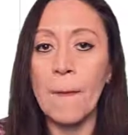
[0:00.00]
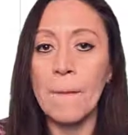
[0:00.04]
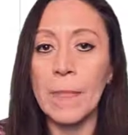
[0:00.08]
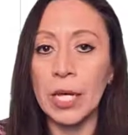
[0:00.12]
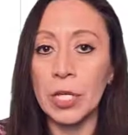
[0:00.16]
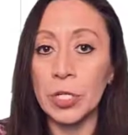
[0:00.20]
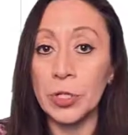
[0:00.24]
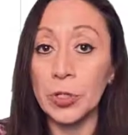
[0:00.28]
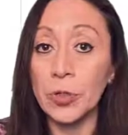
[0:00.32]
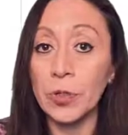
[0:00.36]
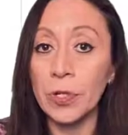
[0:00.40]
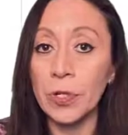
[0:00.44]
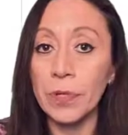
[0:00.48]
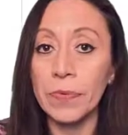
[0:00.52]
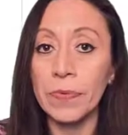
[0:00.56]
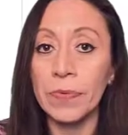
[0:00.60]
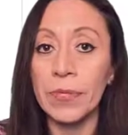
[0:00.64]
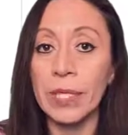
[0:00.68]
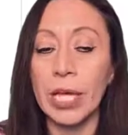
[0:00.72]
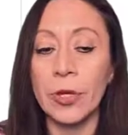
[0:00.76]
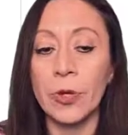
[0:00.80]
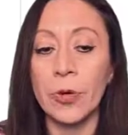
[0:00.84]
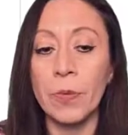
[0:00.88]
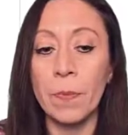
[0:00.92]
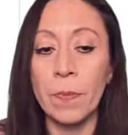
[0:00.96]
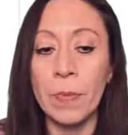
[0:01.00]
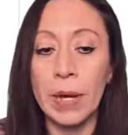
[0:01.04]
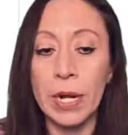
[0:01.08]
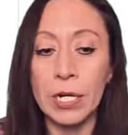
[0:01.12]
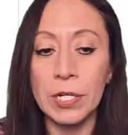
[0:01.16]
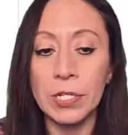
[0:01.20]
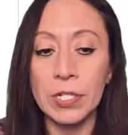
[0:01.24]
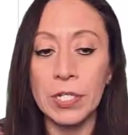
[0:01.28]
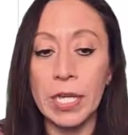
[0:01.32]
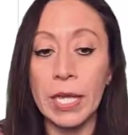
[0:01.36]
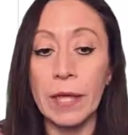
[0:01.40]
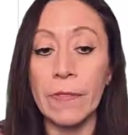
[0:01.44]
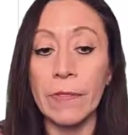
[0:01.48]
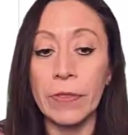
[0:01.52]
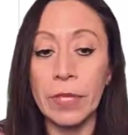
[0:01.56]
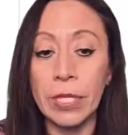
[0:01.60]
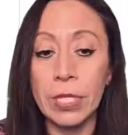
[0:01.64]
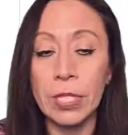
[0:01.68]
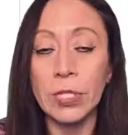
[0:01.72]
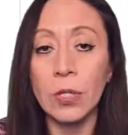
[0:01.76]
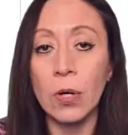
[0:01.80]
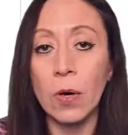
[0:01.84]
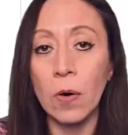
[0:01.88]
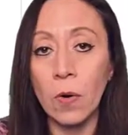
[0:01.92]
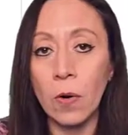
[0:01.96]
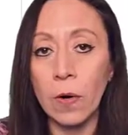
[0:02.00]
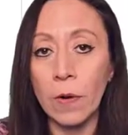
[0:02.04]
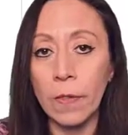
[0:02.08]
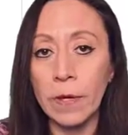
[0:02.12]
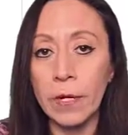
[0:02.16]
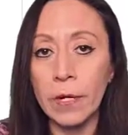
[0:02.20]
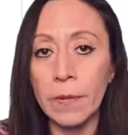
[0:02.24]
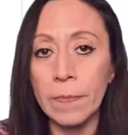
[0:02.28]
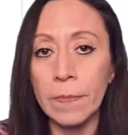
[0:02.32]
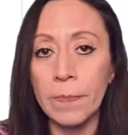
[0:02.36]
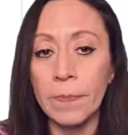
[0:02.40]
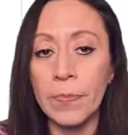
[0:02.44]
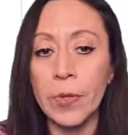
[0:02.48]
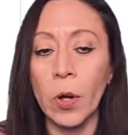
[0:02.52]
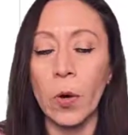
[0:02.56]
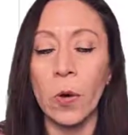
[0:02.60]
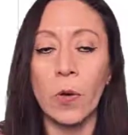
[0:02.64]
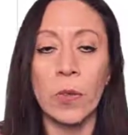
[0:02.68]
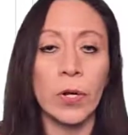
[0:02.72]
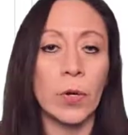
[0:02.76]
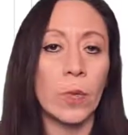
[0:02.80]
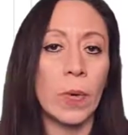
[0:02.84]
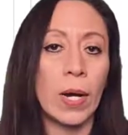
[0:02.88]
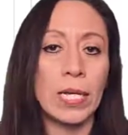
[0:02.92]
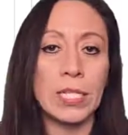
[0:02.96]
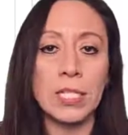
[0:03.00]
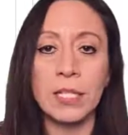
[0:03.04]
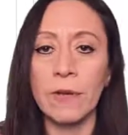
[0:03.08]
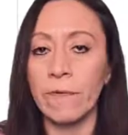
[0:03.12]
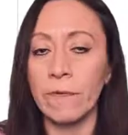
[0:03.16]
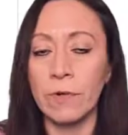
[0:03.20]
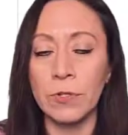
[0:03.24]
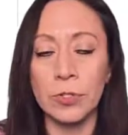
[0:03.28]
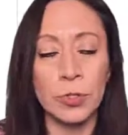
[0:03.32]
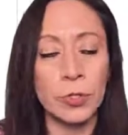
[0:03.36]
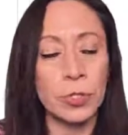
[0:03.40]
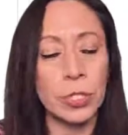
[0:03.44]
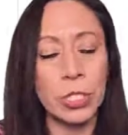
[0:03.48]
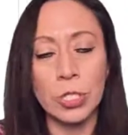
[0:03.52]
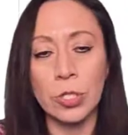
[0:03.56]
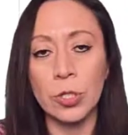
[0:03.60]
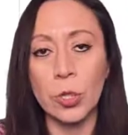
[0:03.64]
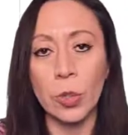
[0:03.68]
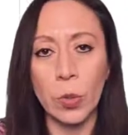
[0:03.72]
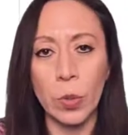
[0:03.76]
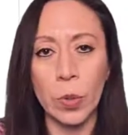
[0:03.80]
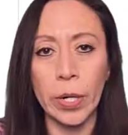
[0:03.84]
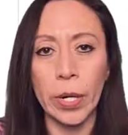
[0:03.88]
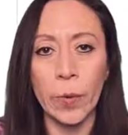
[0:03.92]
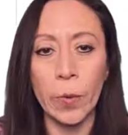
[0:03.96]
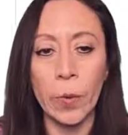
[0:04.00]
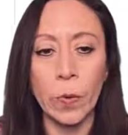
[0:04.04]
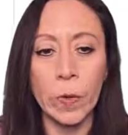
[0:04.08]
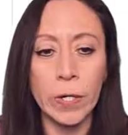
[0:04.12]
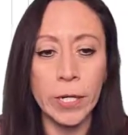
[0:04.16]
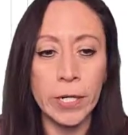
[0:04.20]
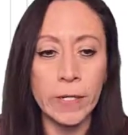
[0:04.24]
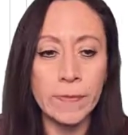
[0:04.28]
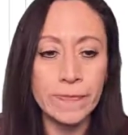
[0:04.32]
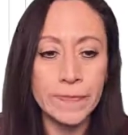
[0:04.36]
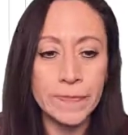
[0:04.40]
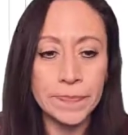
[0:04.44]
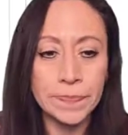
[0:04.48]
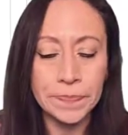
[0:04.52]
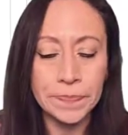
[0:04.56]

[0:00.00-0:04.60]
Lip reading: Make sure that you merge in this order, otherwise the function is not gonna work.